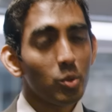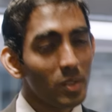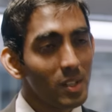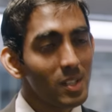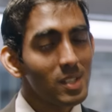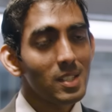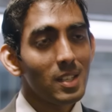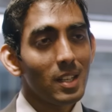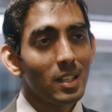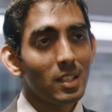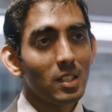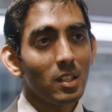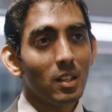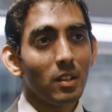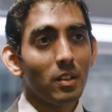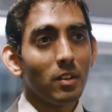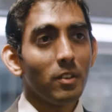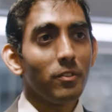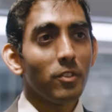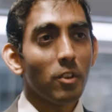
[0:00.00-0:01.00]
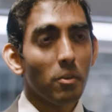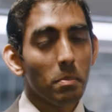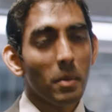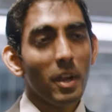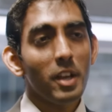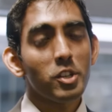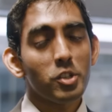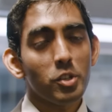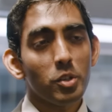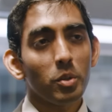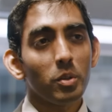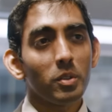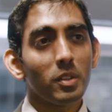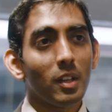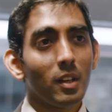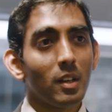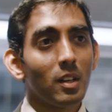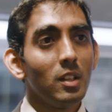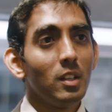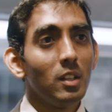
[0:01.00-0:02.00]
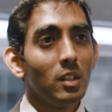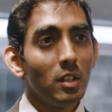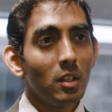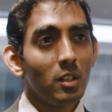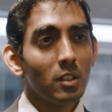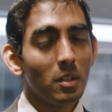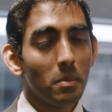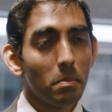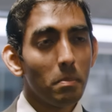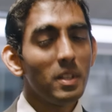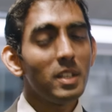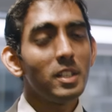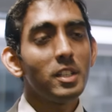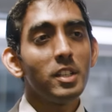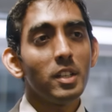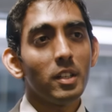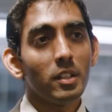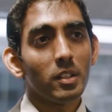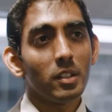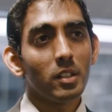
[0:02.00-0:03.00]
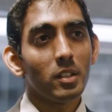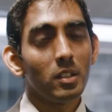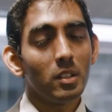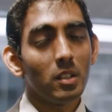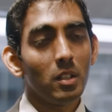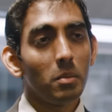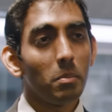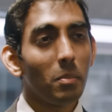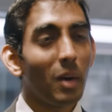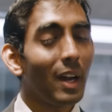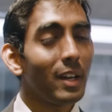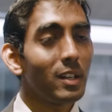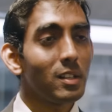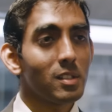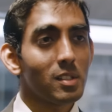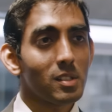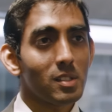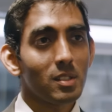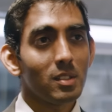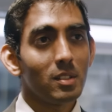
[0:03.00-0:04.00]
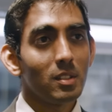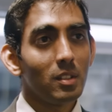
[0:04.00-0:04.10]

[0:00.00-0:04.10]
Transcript: this center, we have made sure that the mid-tier miners